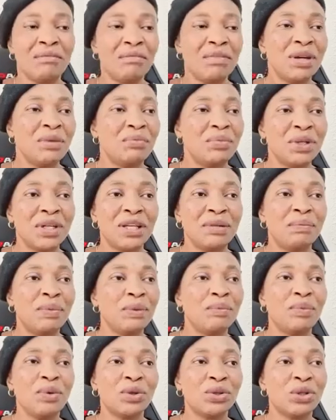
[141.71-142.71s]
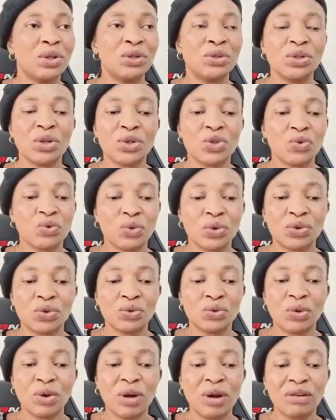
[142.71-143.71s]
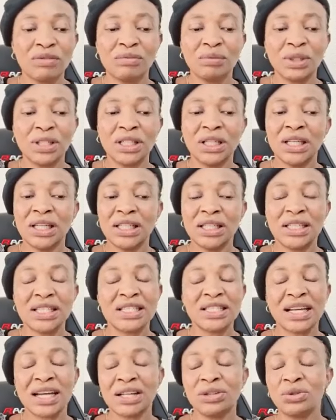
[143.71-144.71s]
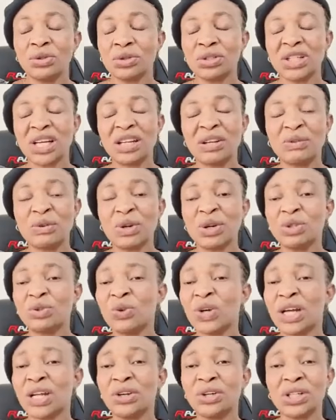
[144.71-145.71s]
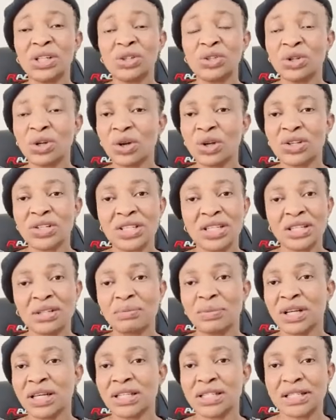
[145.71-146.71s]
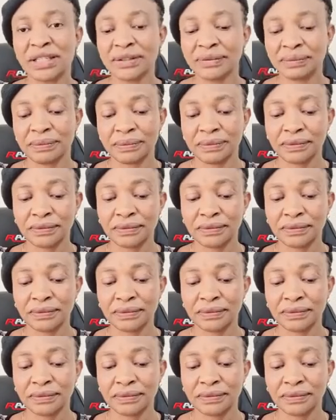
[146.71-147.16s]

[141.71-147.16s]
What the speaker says: Maybe people don't just want to love me. This, that. No, child of God, you are not a toxic person.